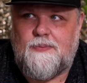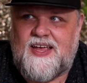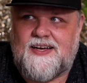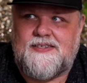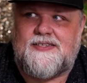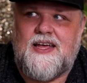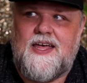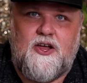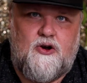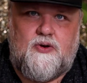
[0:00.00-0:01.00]
because
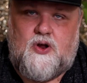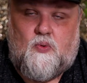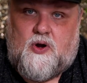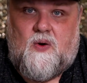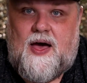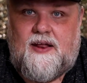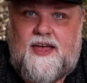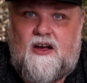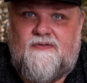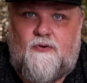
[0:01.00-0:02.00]
you don't know how to
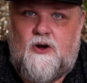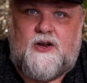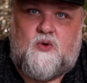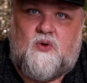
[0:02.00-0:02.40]
care for it,